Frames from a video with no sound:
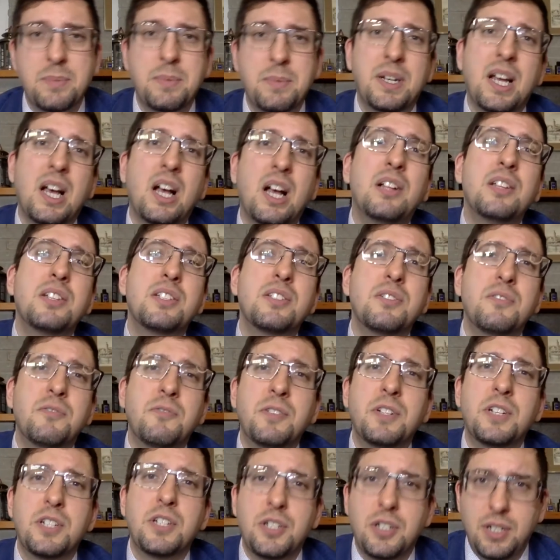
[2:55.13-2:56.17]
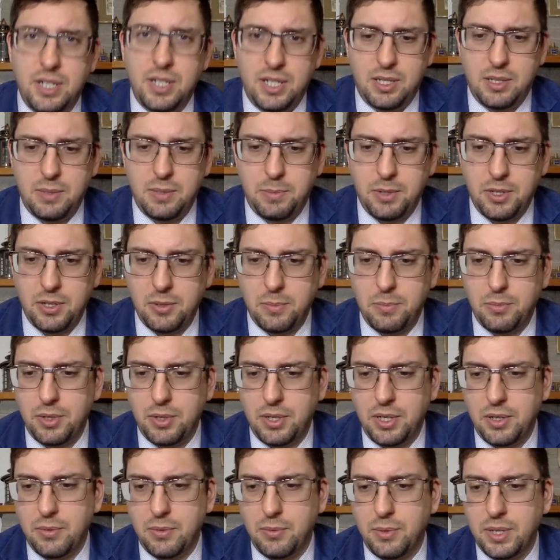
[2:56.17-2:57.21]
but also finished to disappear
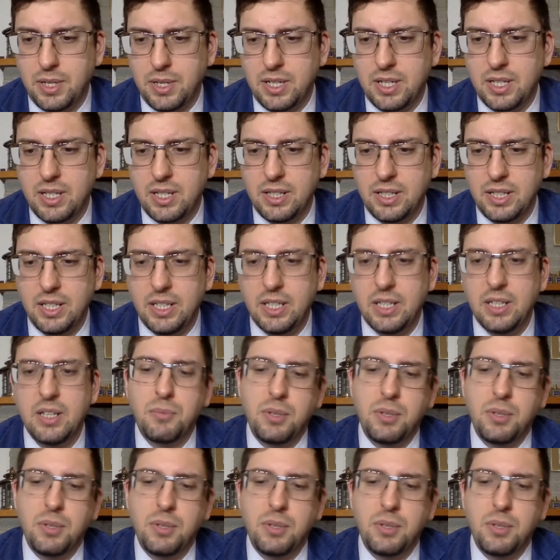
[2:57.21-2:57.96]
pretty quickly.